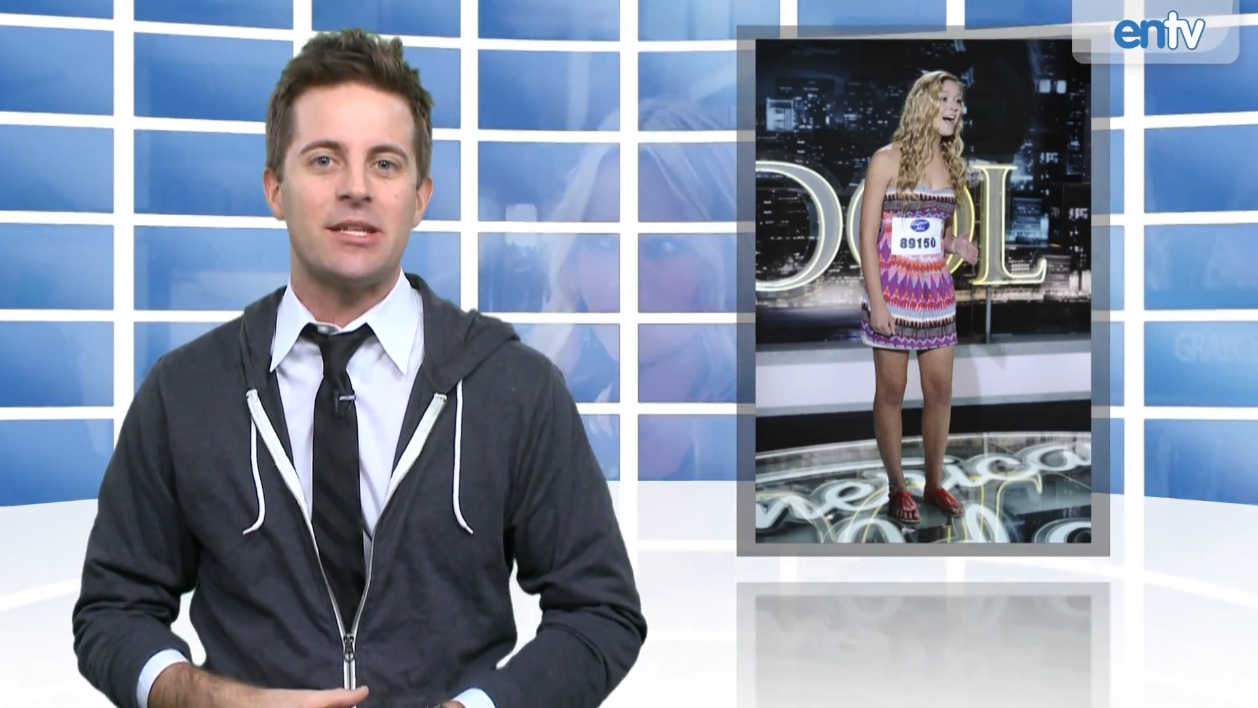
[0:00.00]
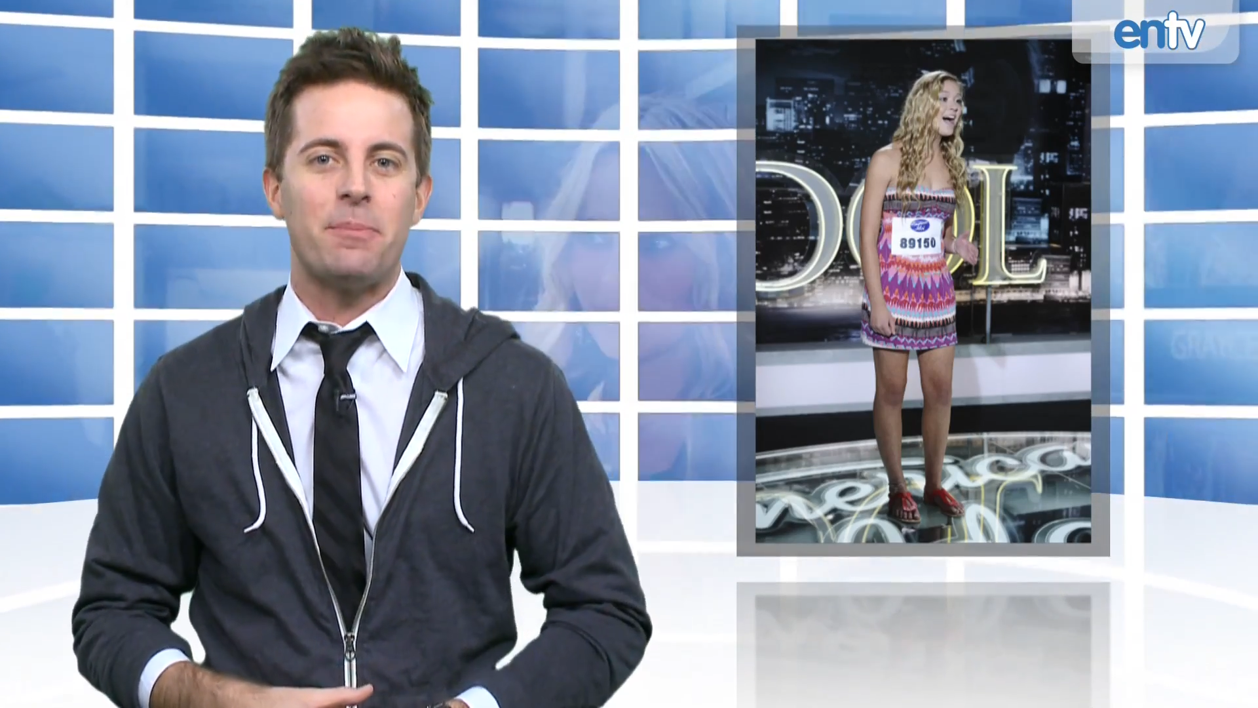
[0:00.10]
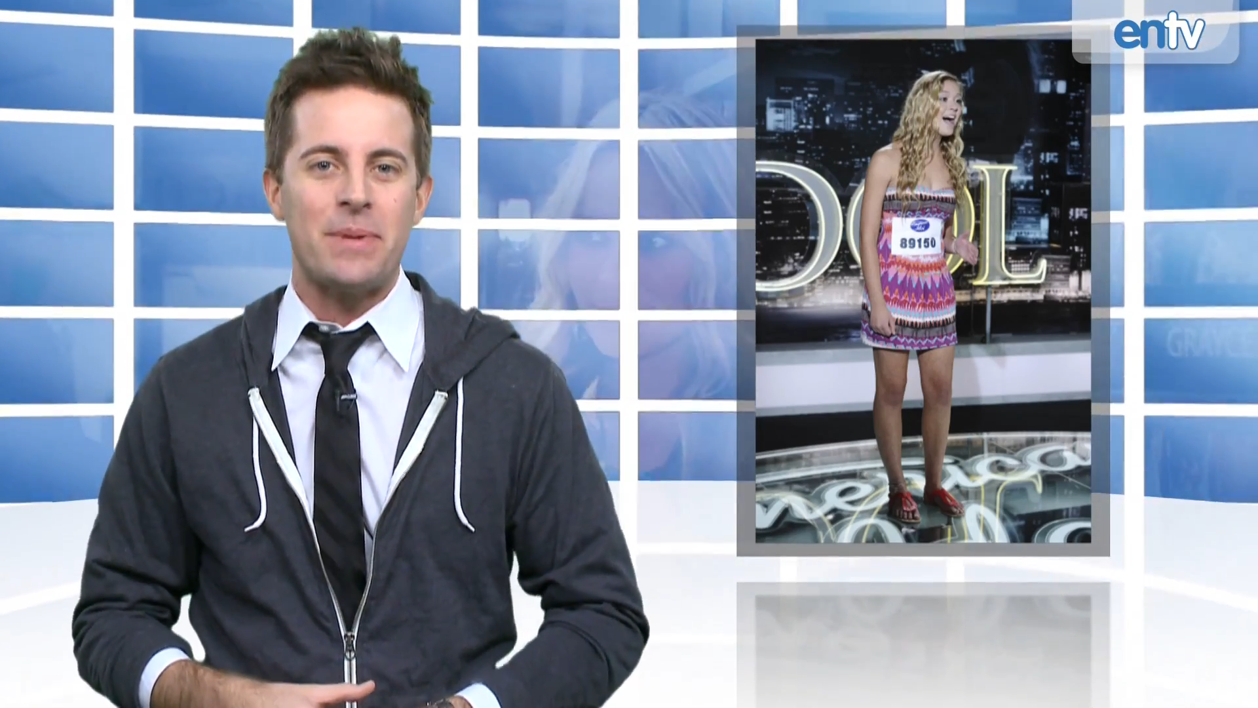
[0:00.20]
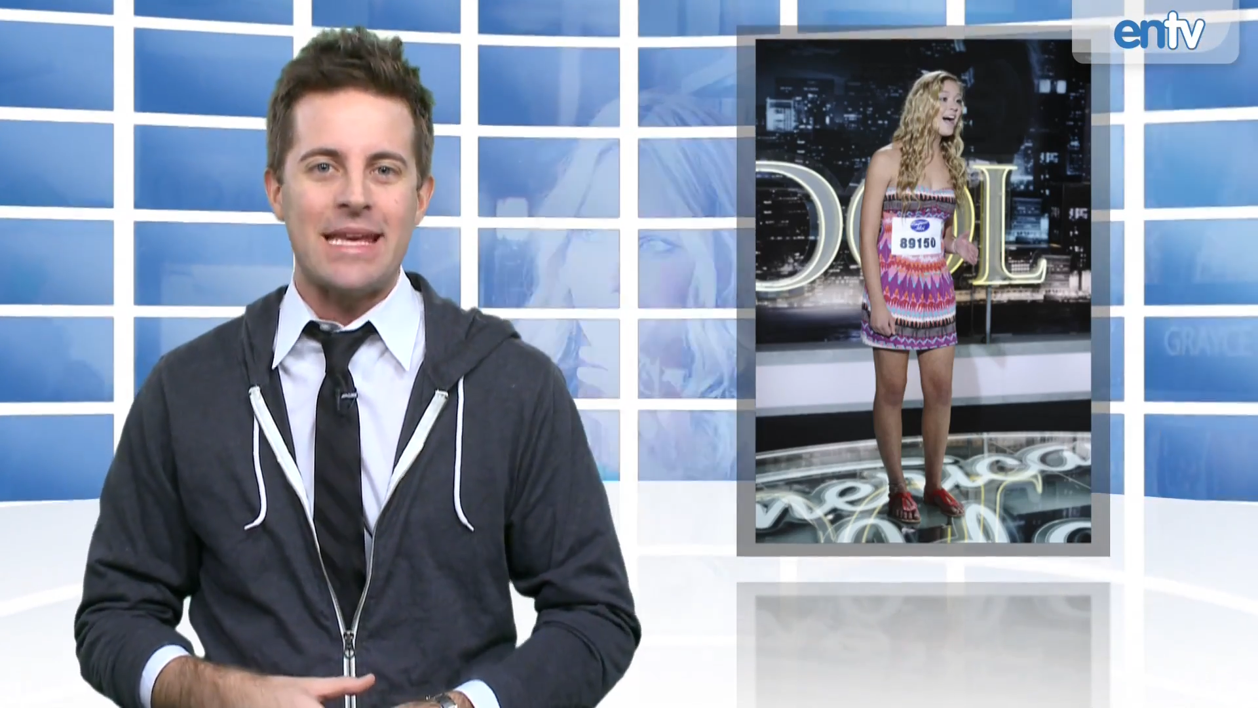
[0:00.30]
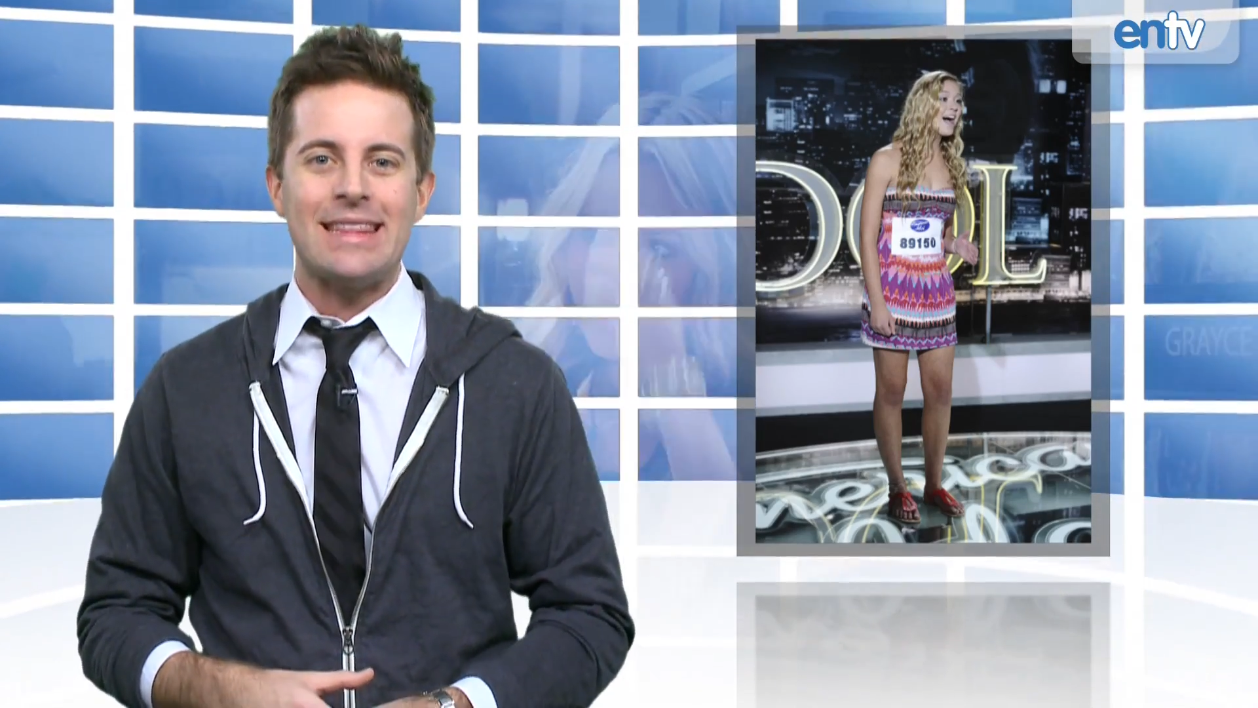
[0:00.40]
to
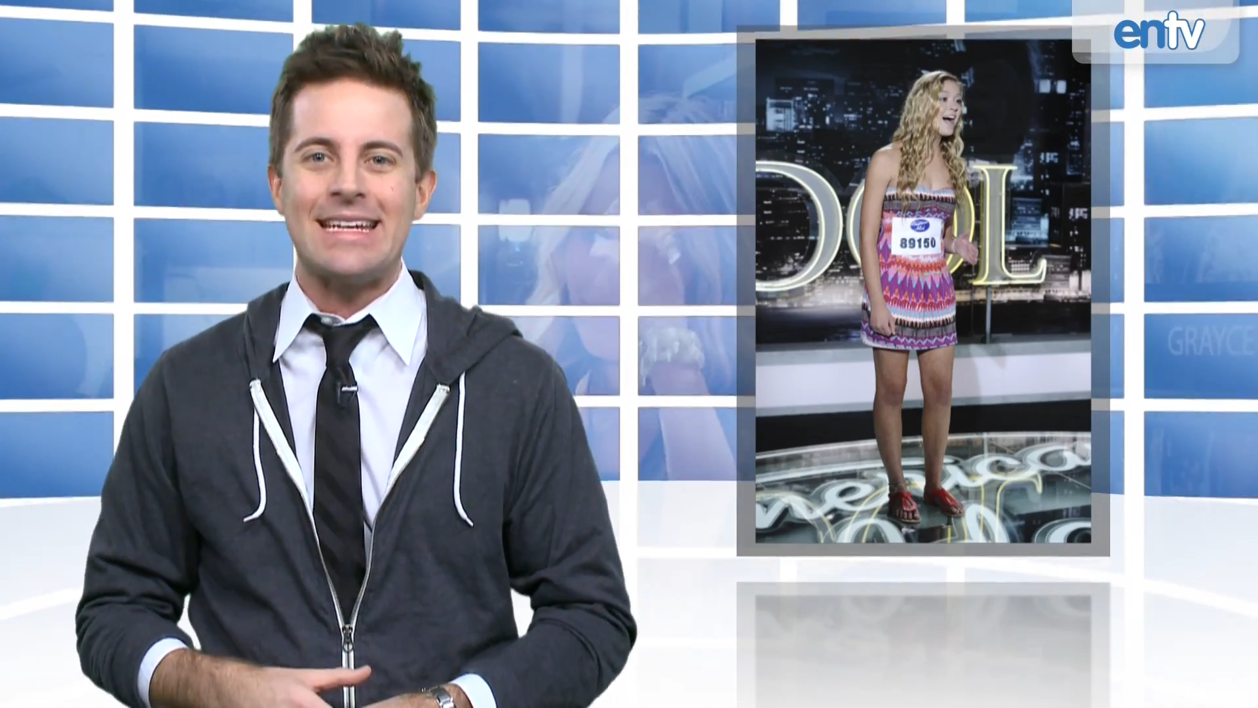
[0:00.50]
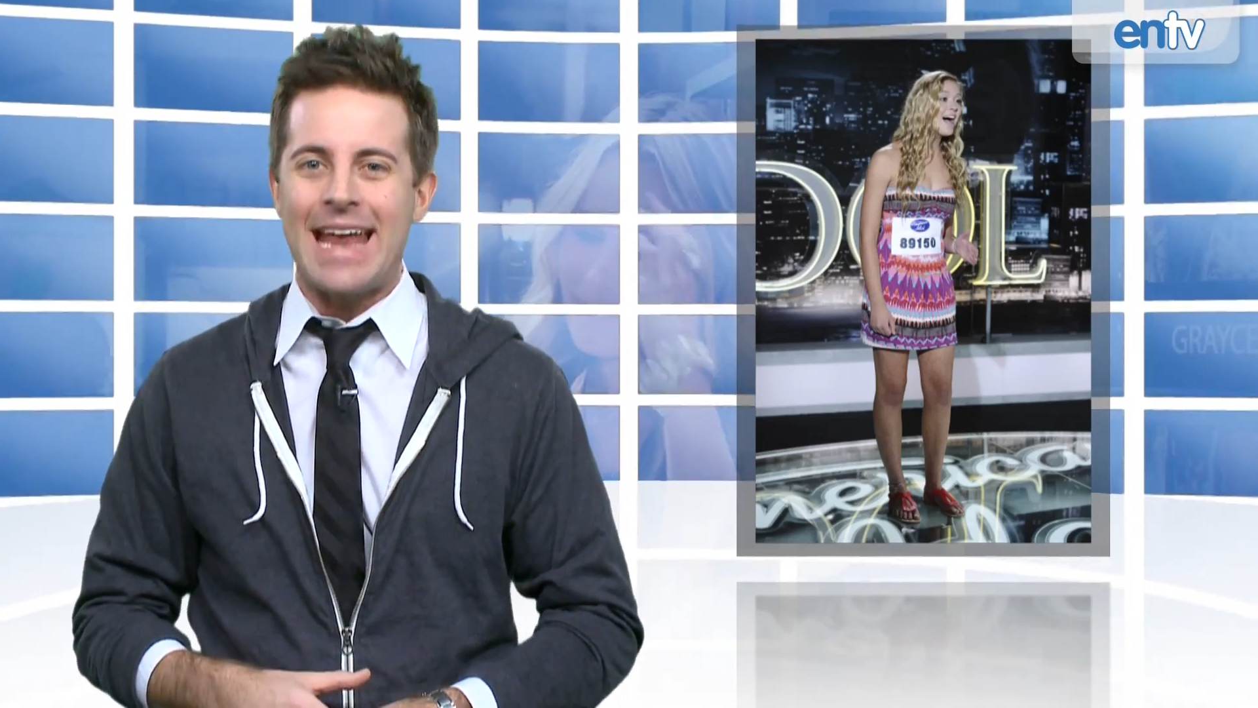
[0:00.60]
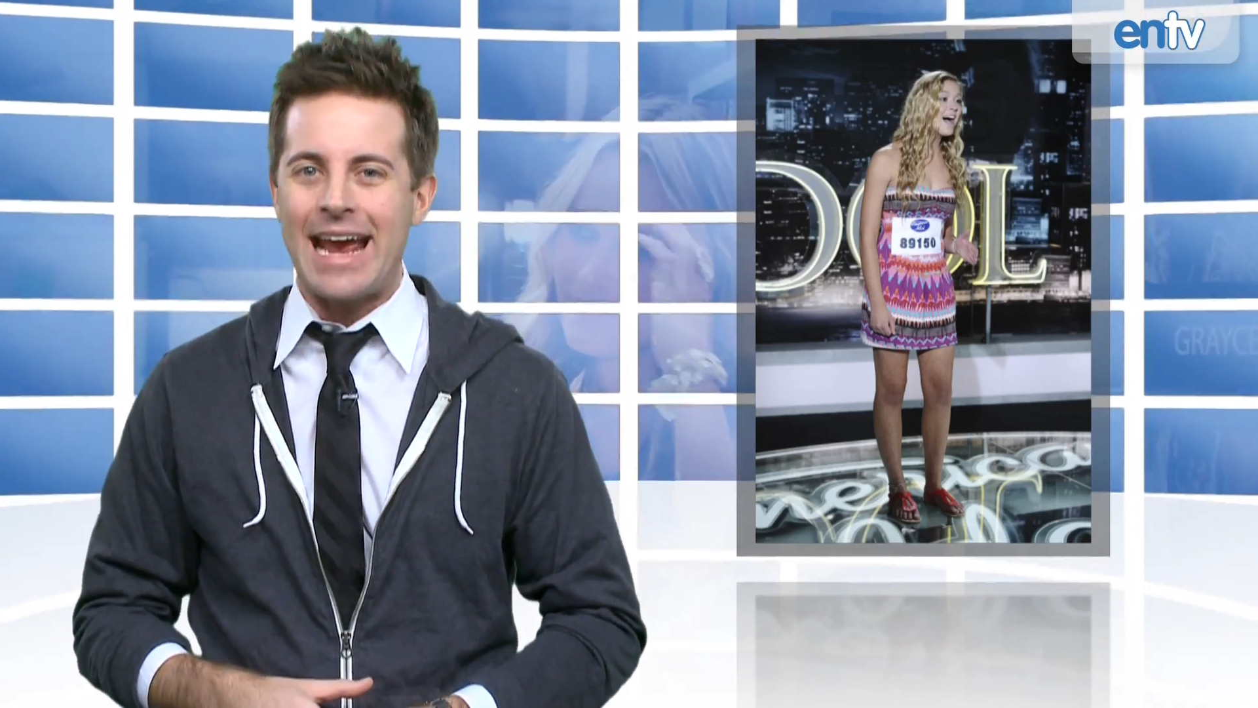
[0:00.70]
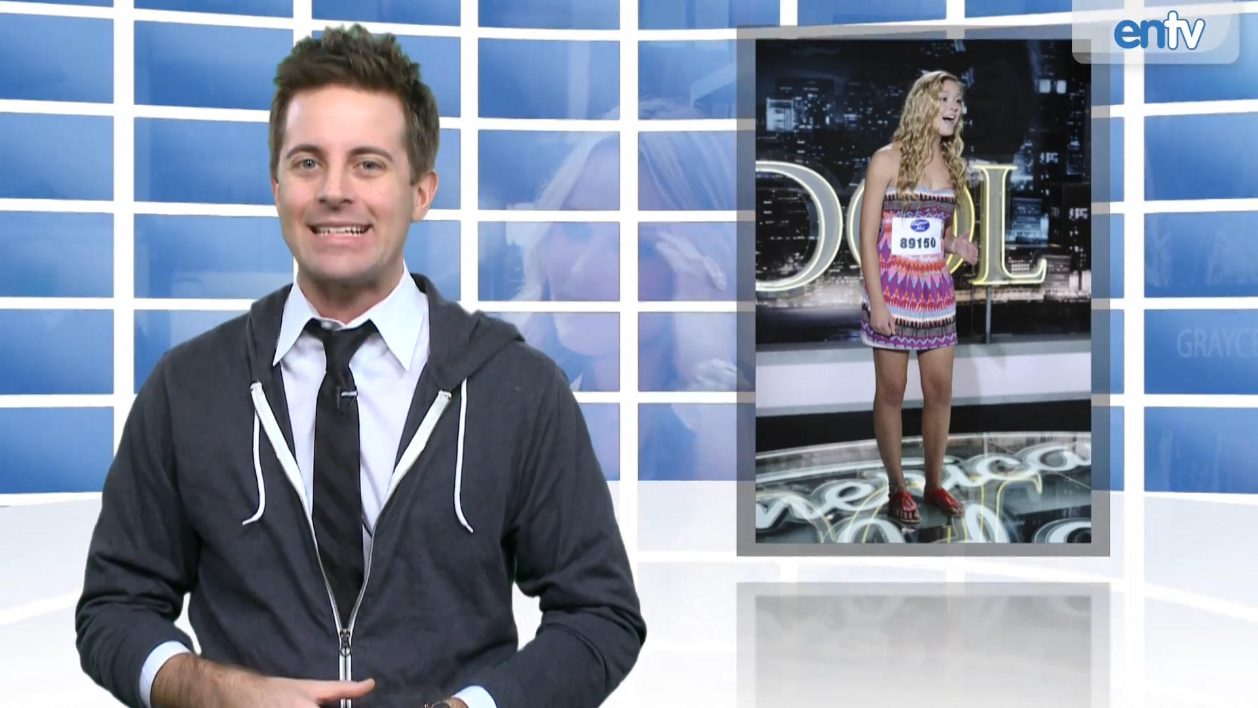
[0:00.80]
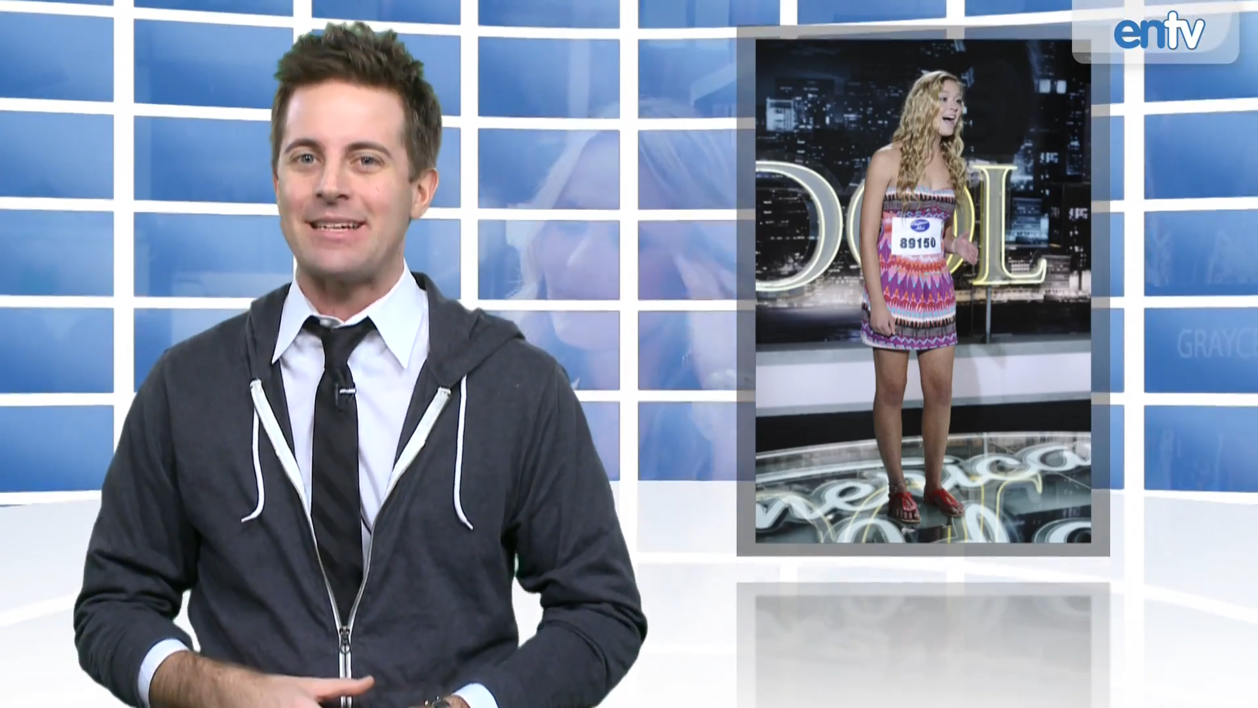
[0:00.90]
be the
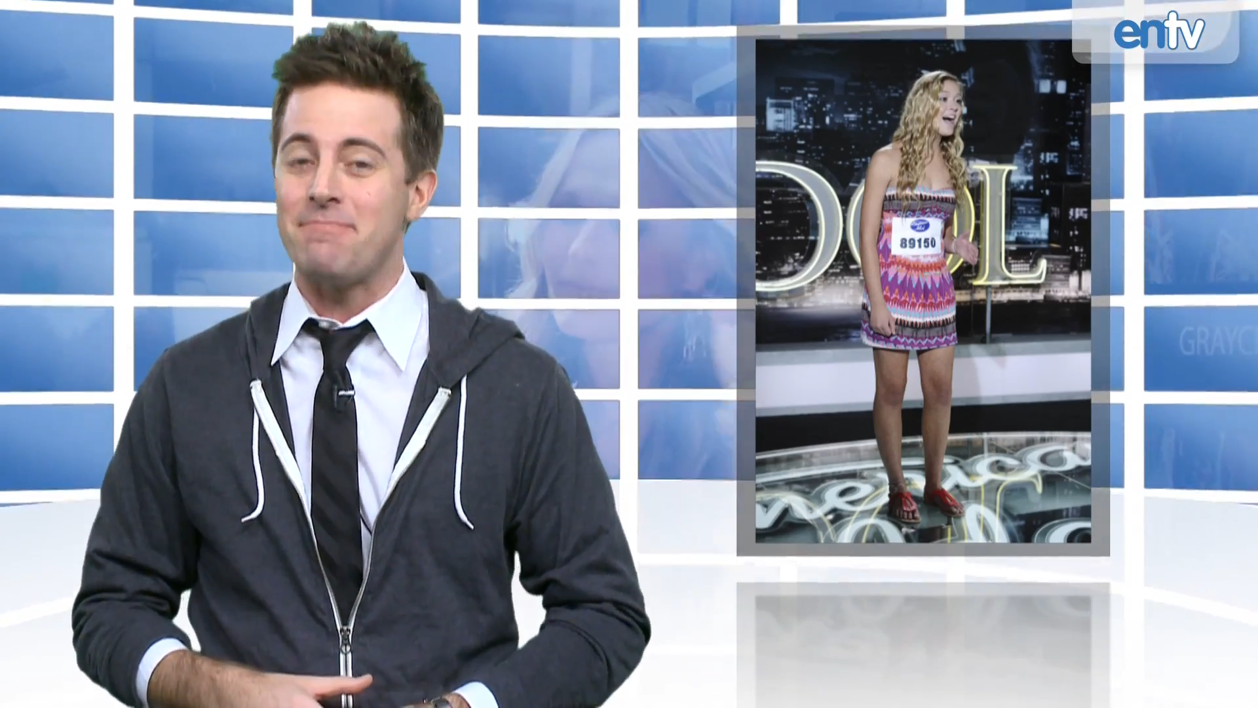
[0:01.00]
next